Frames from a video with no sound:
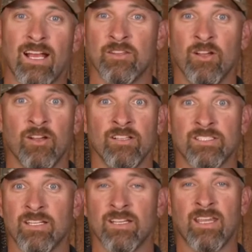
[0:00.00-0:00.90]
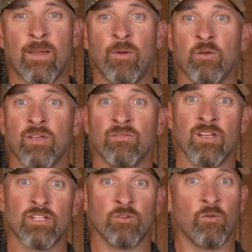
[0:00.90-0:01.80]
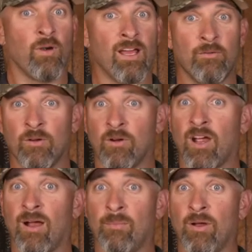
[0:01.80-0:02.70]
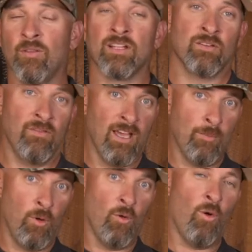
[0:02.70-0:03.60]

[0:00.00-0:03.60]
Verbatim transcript: out the Ugly Stik Camo Conventional Rod and Reel Combo that's available at